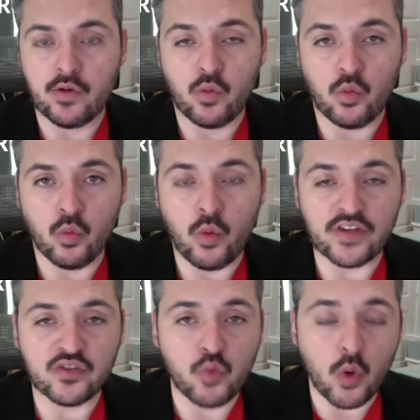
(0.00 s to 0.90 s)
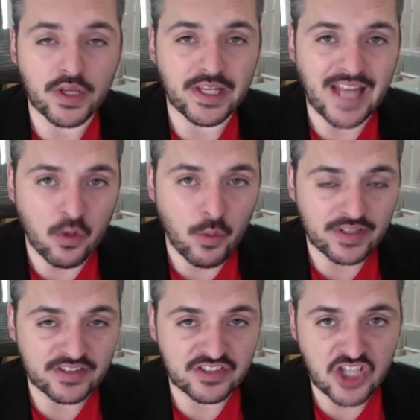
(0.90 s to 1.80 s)
What is working and what
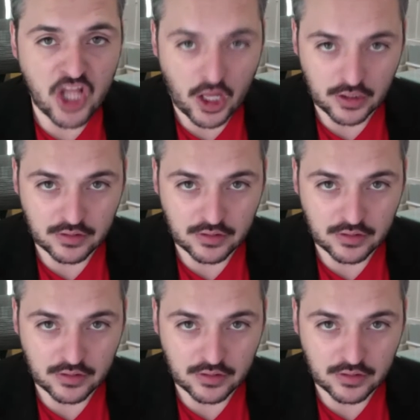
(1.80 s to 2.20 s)
is not.